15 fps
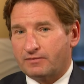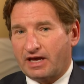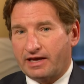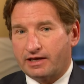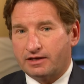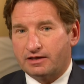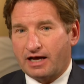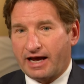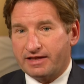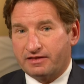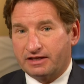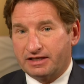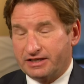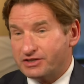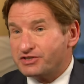And I
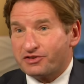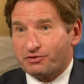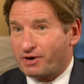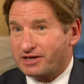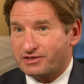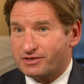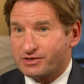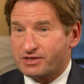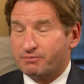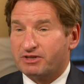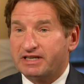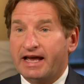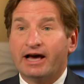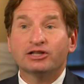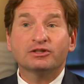think he is a threat to some of
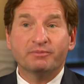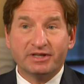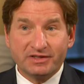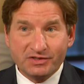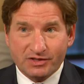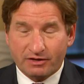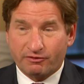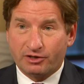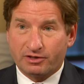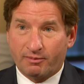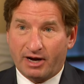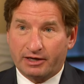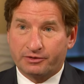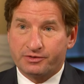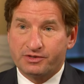the elements of our
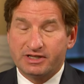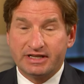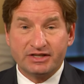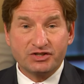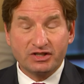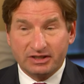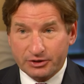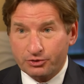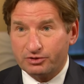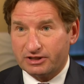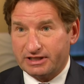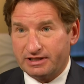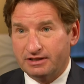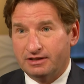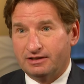democracy. He's
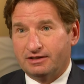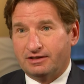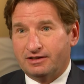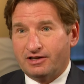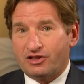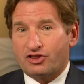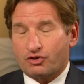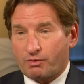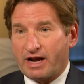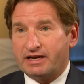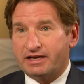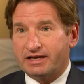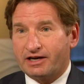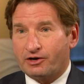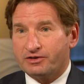clearly
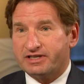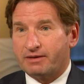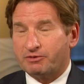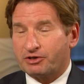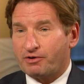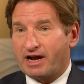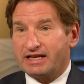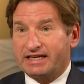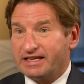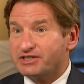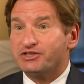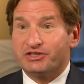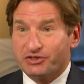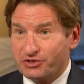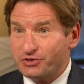threatening our democratic
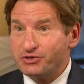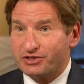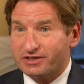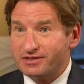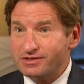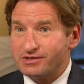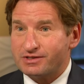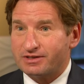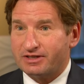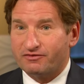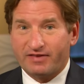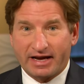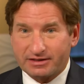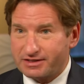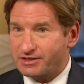institutions. In
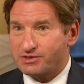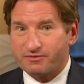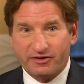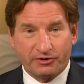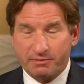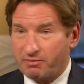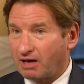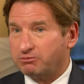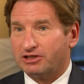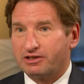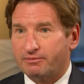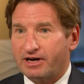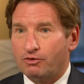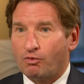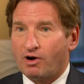fact, he's very public
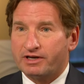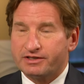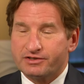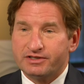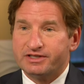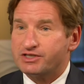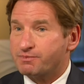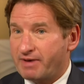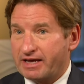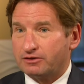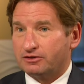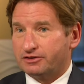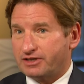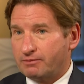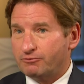about wanting to
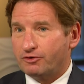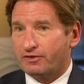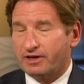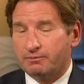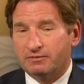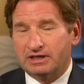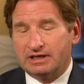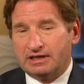dismantle a number of them.